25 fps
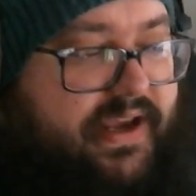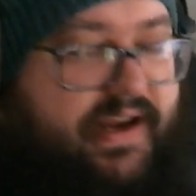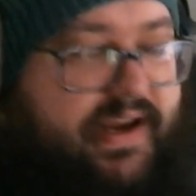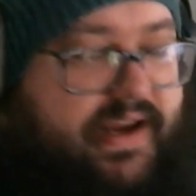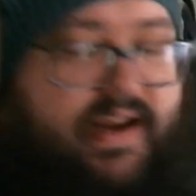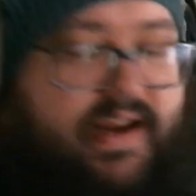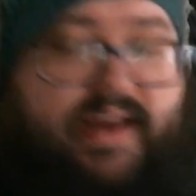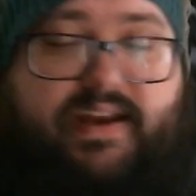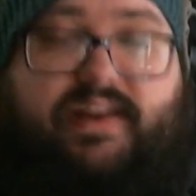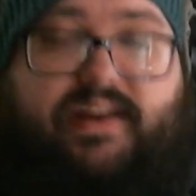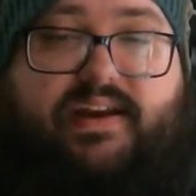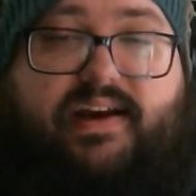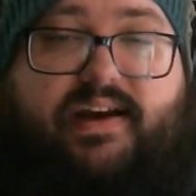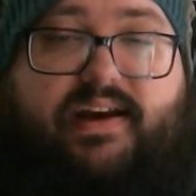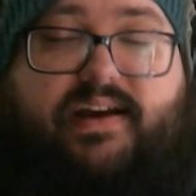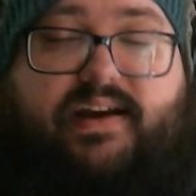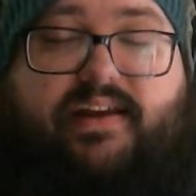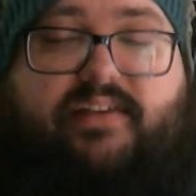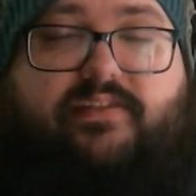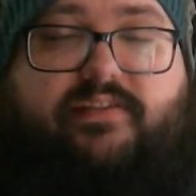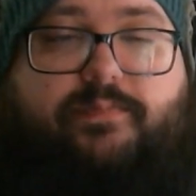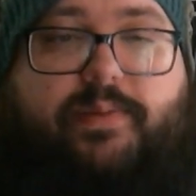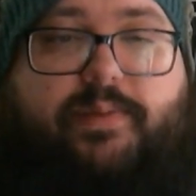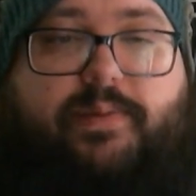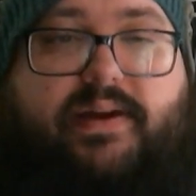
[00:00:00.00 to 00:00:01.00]
and I did not
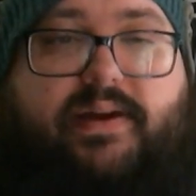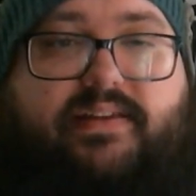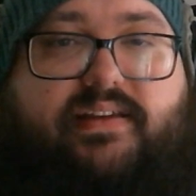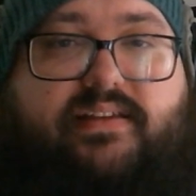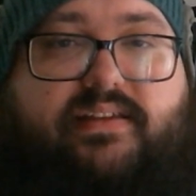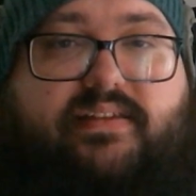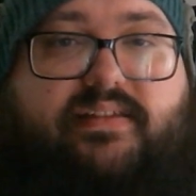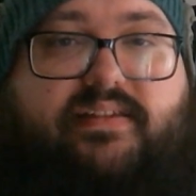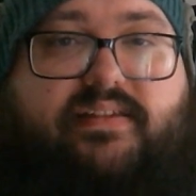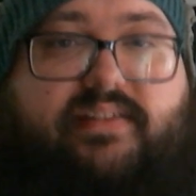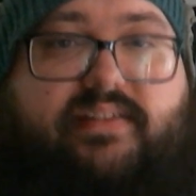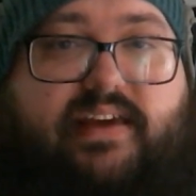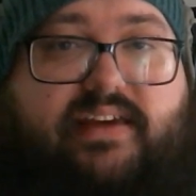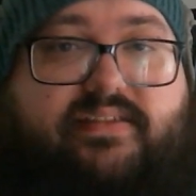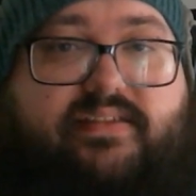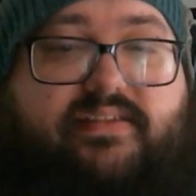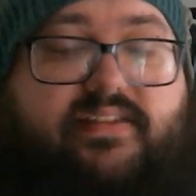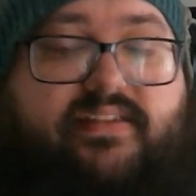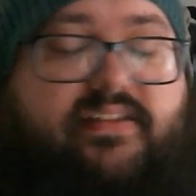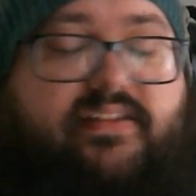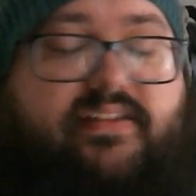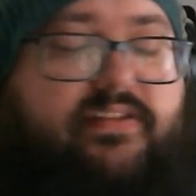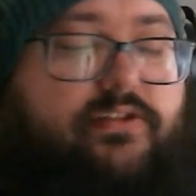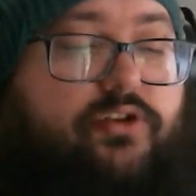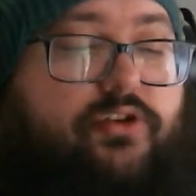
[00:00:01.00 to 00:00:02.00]
expect it to
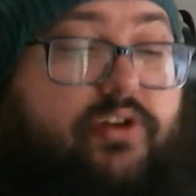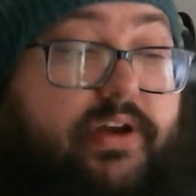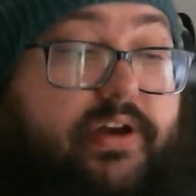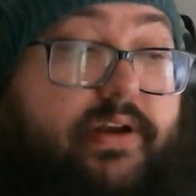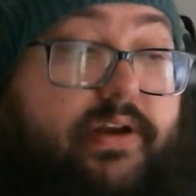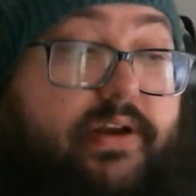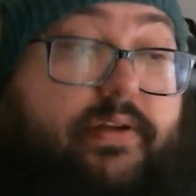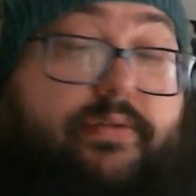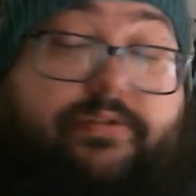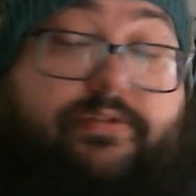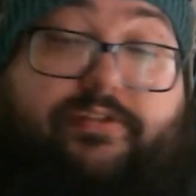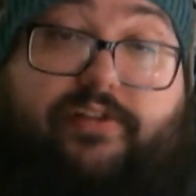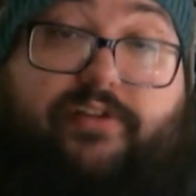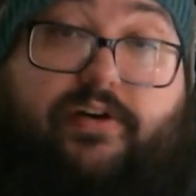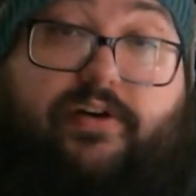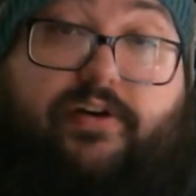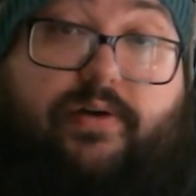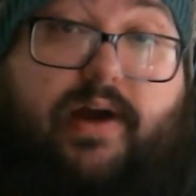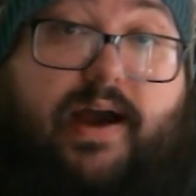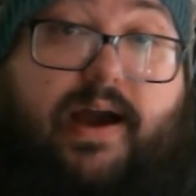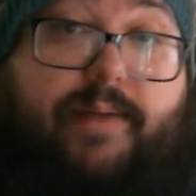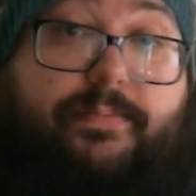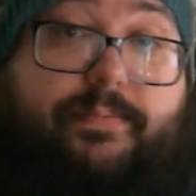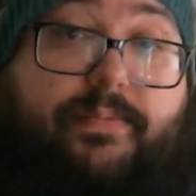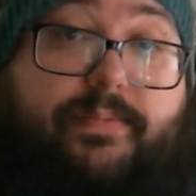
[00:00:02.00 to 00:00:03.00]
taste this good.
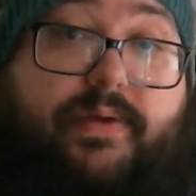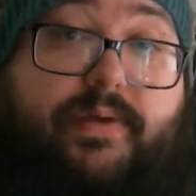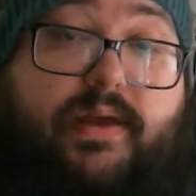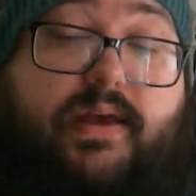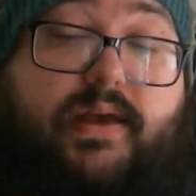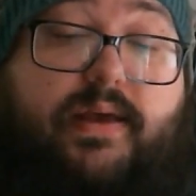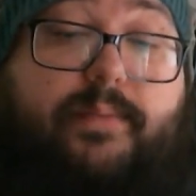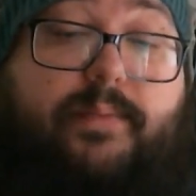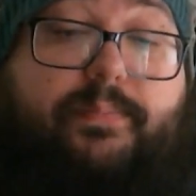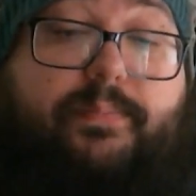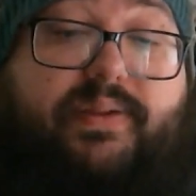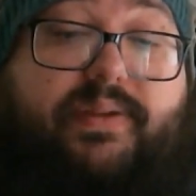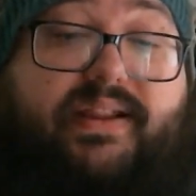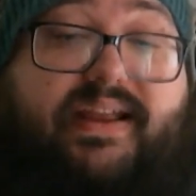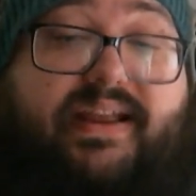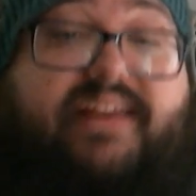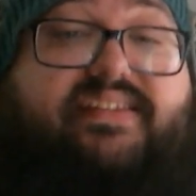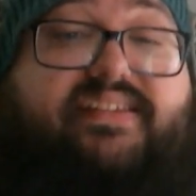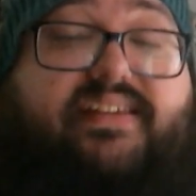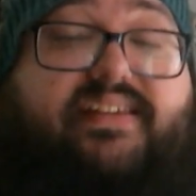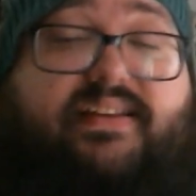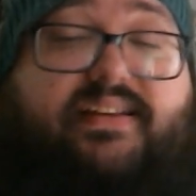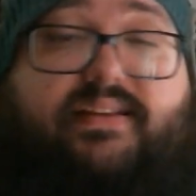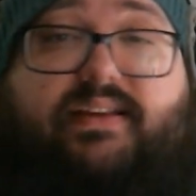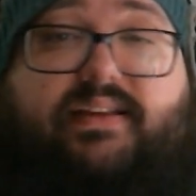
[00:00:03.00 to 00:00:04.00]
So I'm
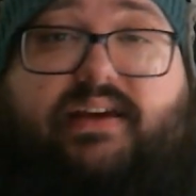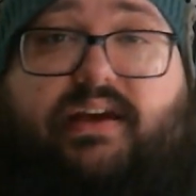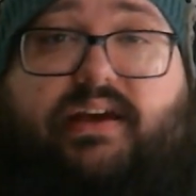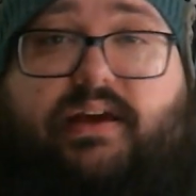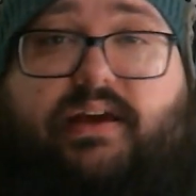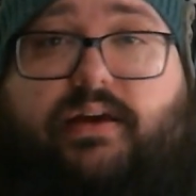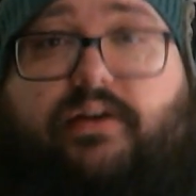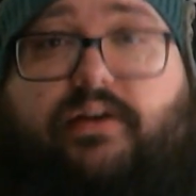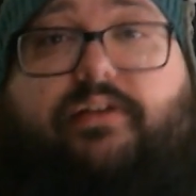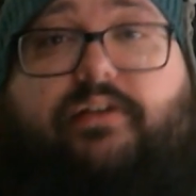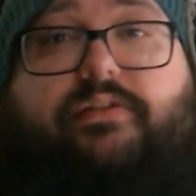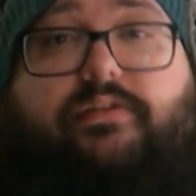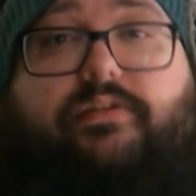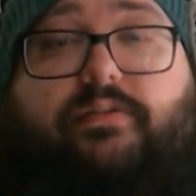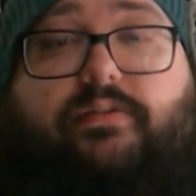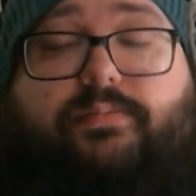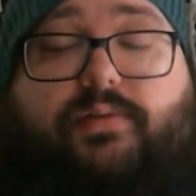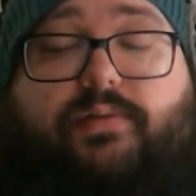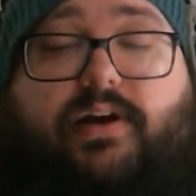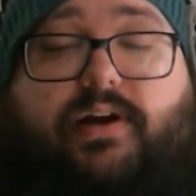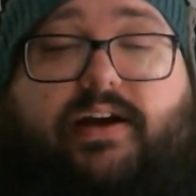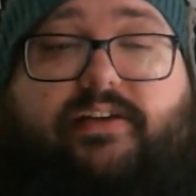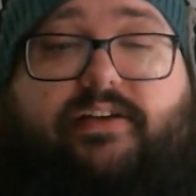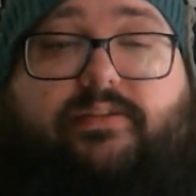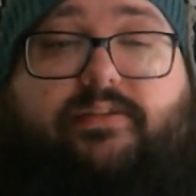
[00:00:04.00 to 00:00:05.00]
pleasantly
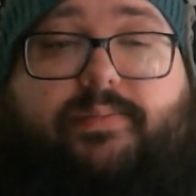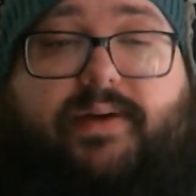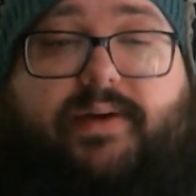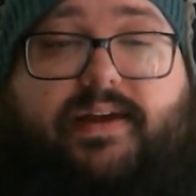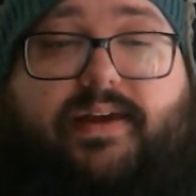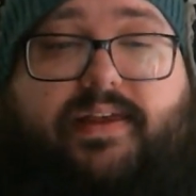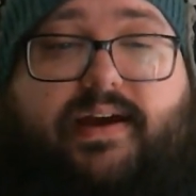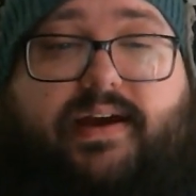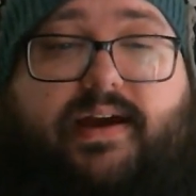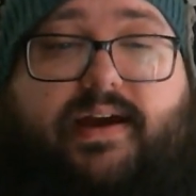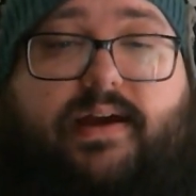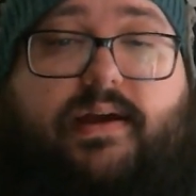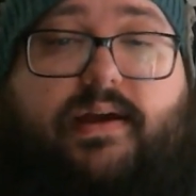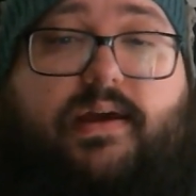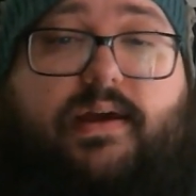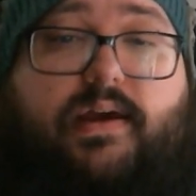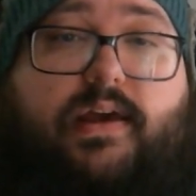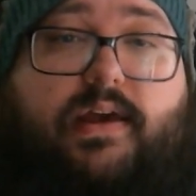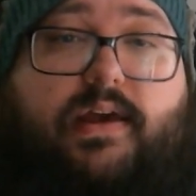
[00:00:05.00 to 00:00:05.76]
surprised by that.